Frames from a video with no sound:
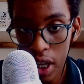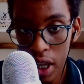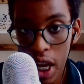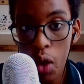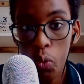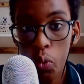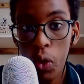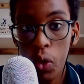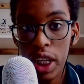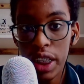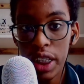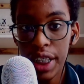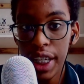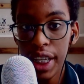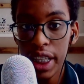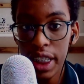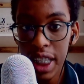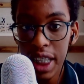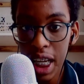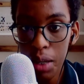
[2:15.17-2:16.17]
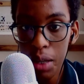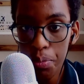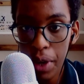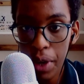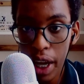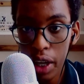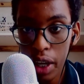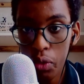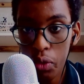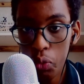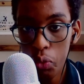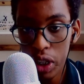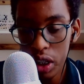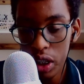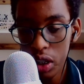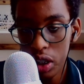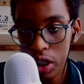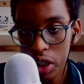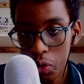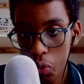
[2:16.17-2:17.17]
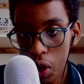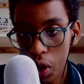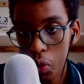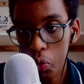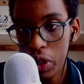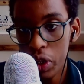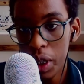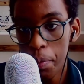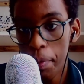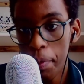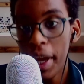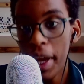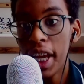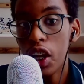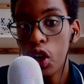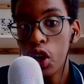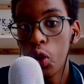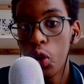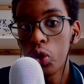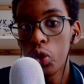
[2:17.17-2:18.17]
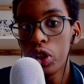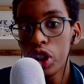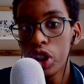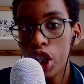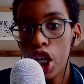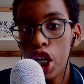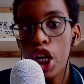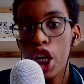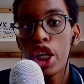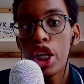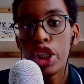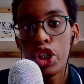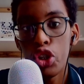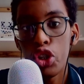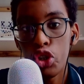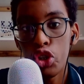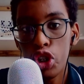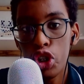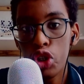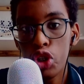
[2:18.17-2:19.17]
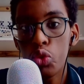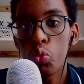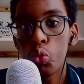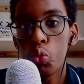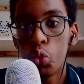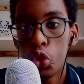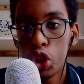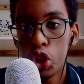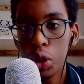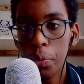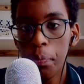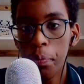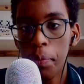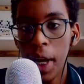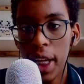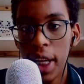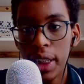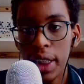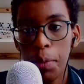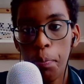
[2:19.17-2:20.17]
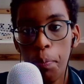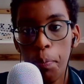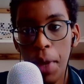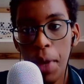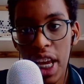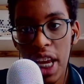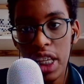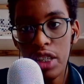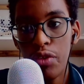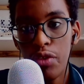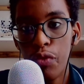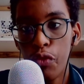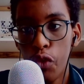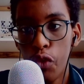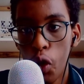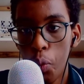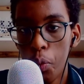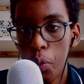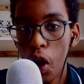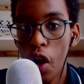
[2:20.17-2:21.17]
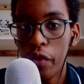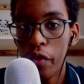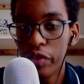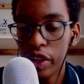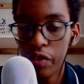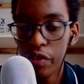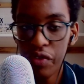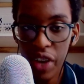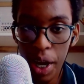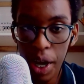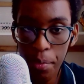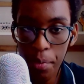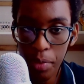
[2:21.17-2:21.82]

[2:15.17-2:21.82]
while the result part, with the one with the main clause, uses would plus the base form of the verb.